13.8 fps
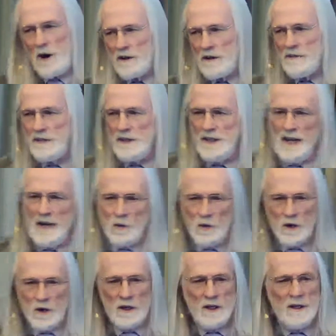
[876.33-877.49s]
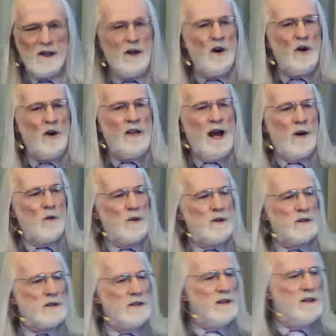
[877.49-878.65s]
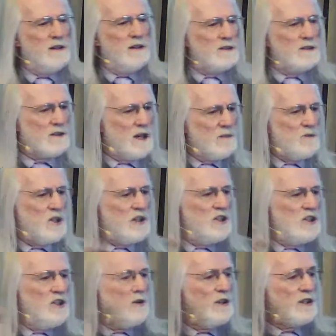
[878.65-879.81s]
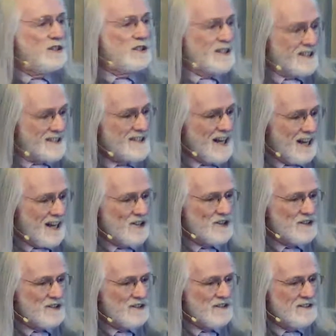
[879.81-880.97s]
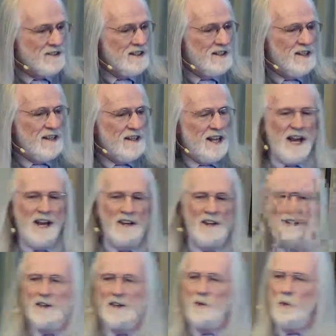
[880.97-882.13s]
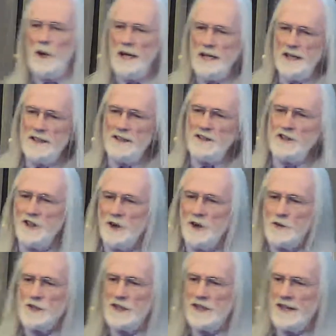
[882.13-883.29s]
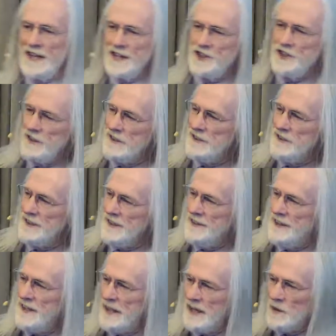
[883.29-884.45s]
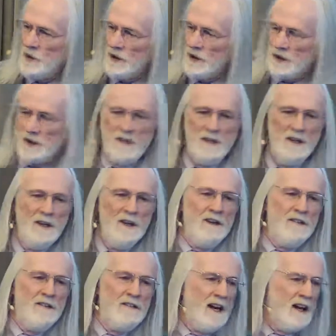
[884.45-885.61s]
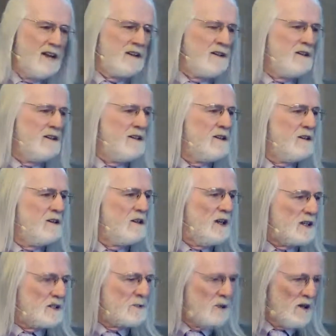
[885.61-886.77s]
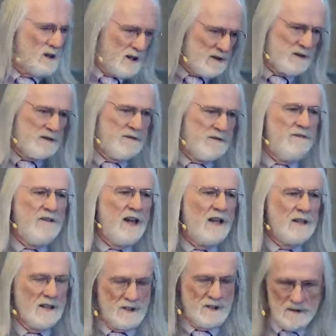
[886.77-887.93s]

of the network that was subject to the success. And it weakens those connections in the network that experienced failure.